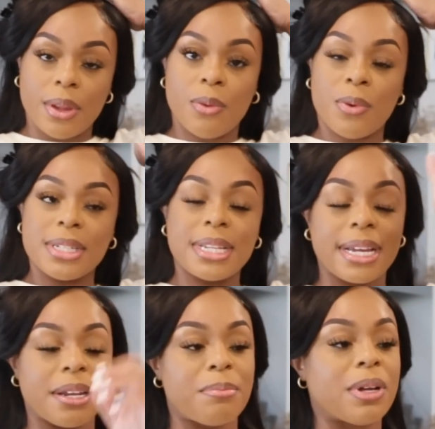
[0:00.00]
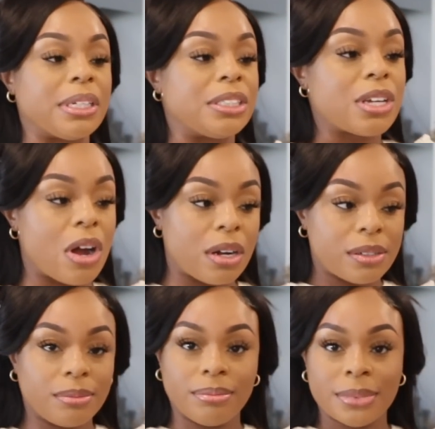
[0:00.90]
Once I get up on this
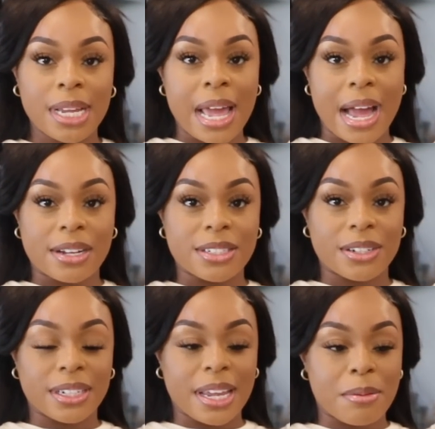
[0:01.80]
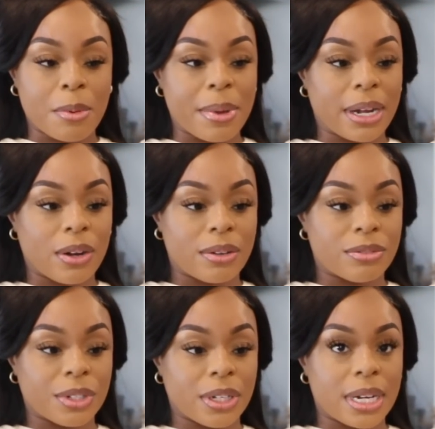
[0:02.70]
call, I'll turn the camera back on for you